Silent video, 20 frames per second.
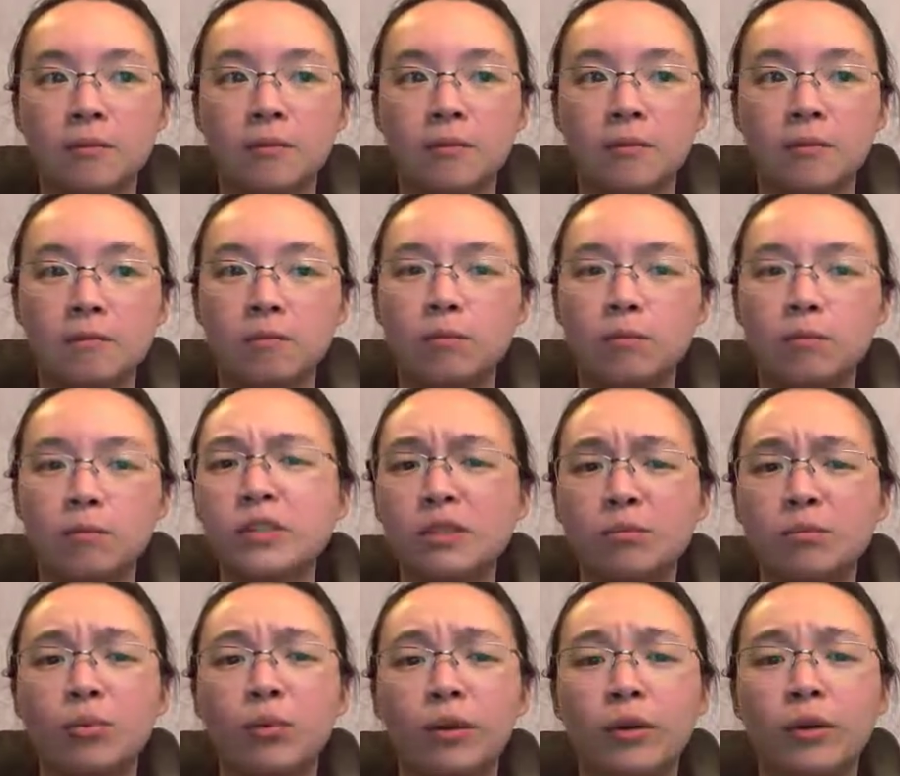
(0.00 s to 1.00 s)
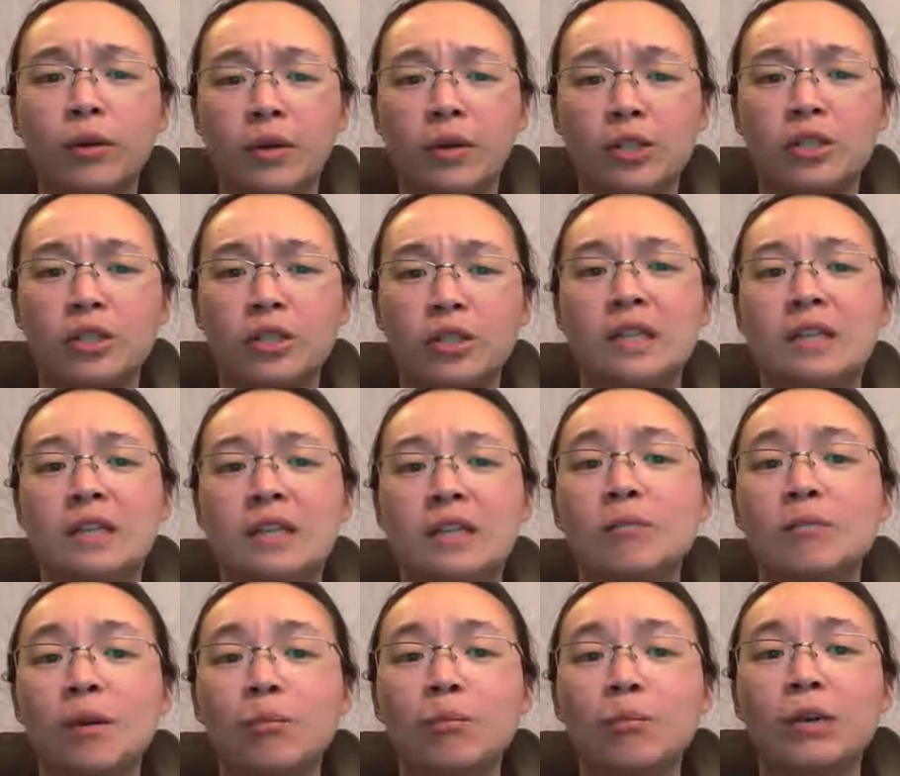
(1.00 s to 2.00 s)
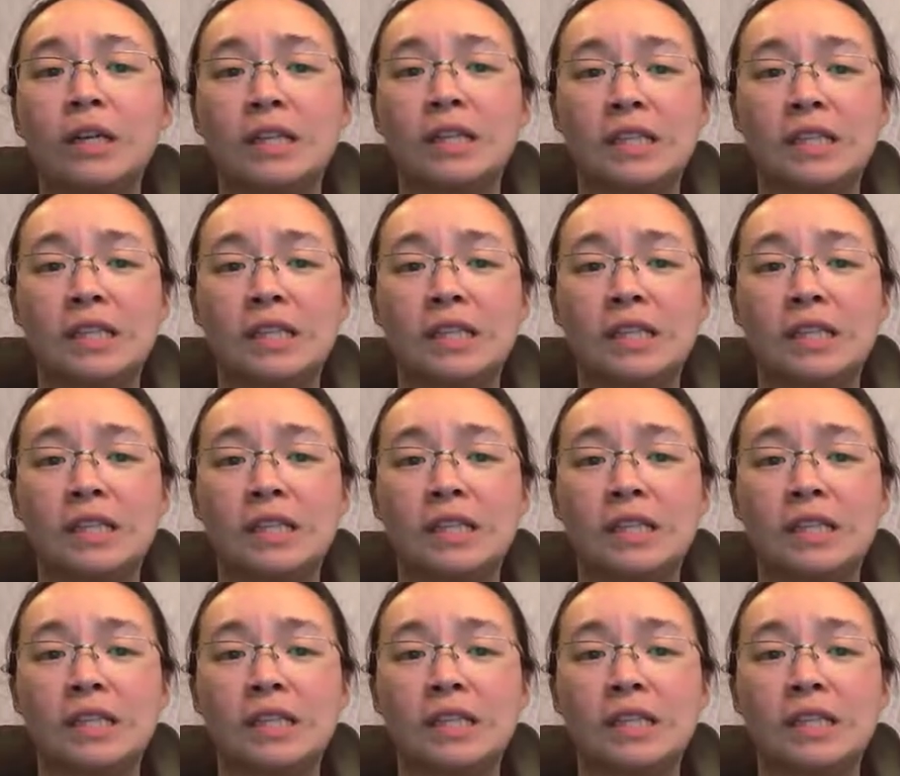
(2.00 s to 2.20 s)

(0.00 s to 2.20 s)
most important question: can a membrane